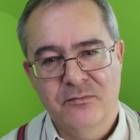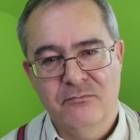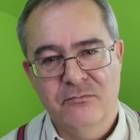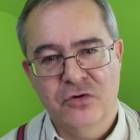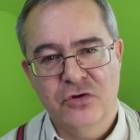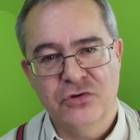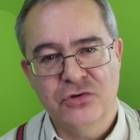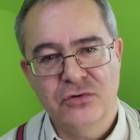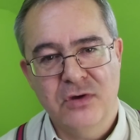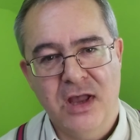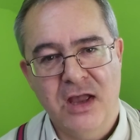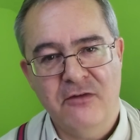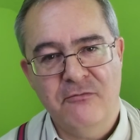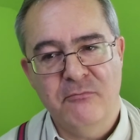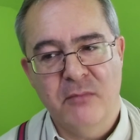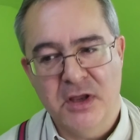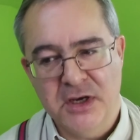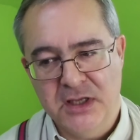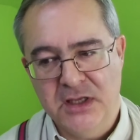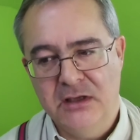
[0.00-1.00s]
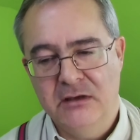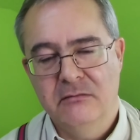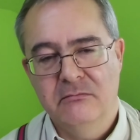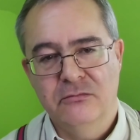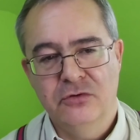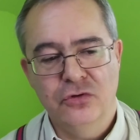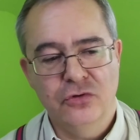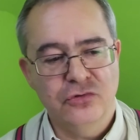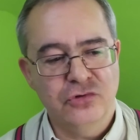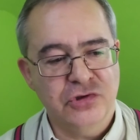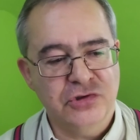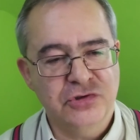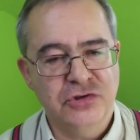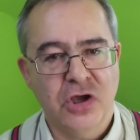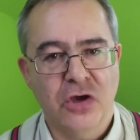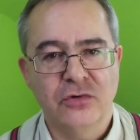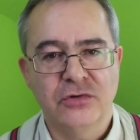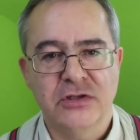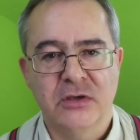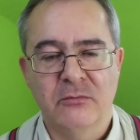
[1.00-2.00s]
Because you have money, you can just
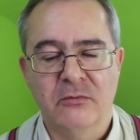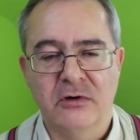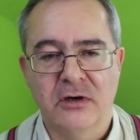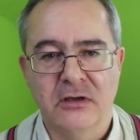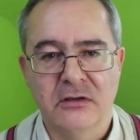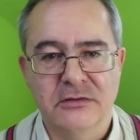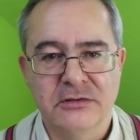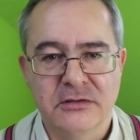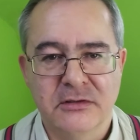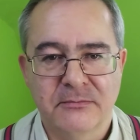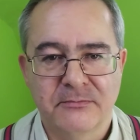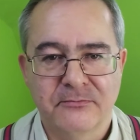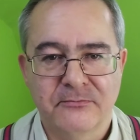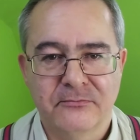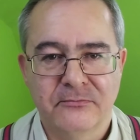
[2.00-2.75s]
go somewhere else.